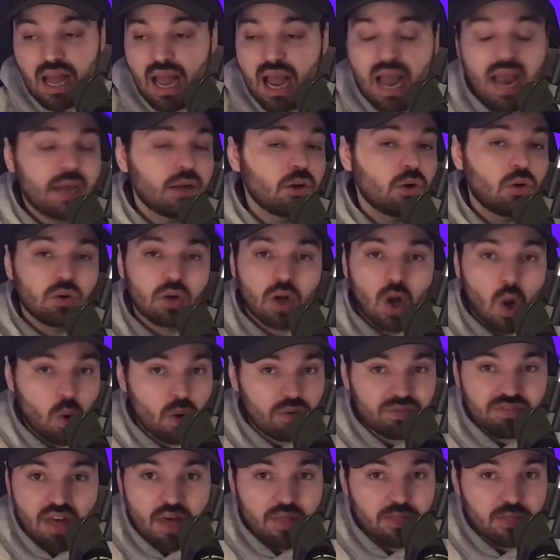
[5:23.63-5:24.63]
I don't know
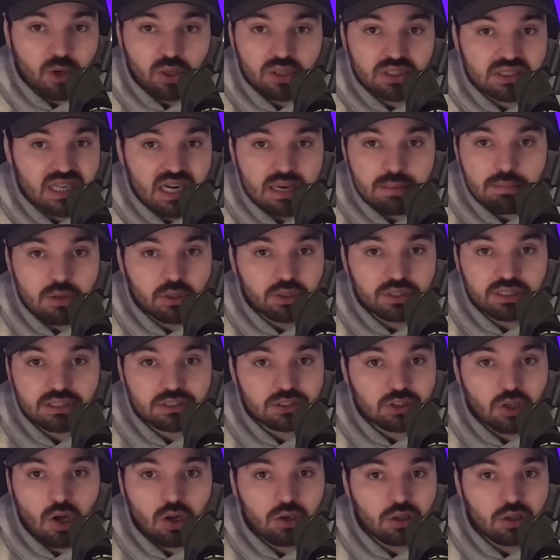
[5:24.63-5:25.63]
if that $13
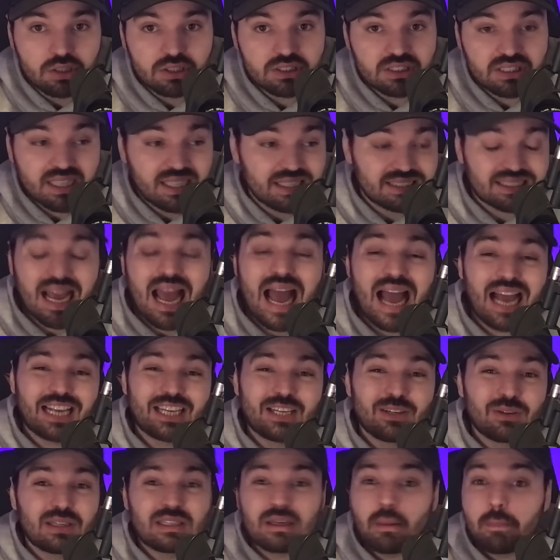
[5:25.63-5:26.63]
million is
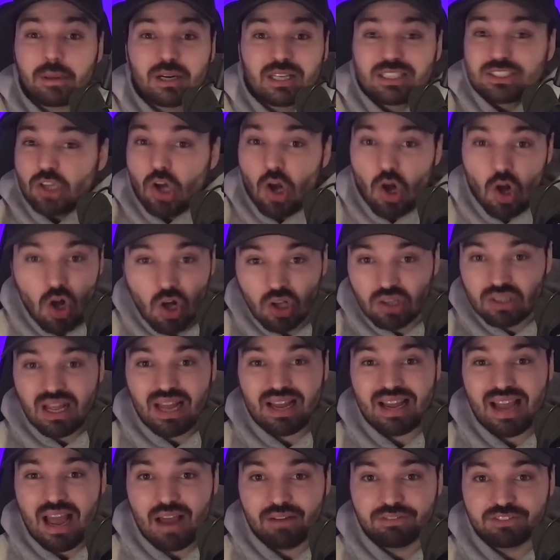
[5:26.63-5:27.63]
accurate, but it's all
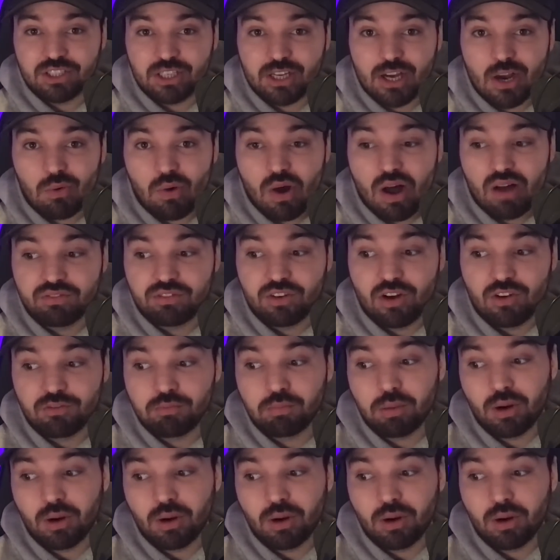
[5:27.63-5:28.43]
I have to go off of.